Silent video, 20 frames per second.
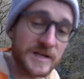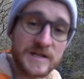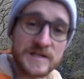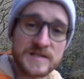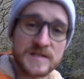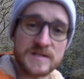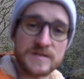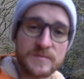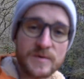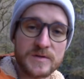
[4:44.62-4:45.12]

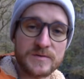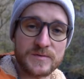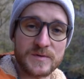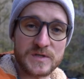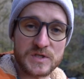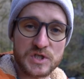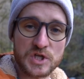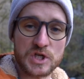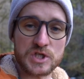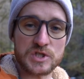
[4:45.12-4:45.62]
this is the ones we
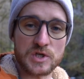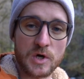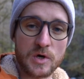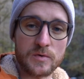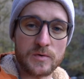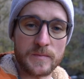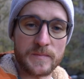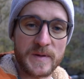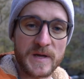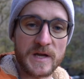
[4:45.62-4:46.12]
just got
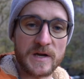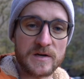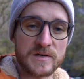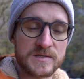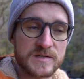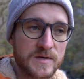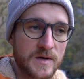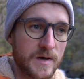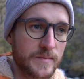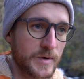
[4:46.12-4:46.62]
repaired
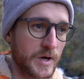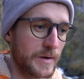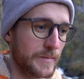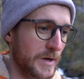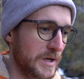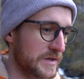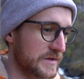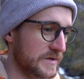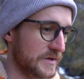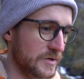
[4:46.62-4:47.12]
about a
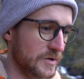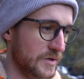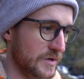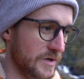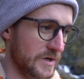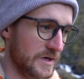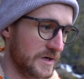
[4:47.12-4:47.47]
month ago.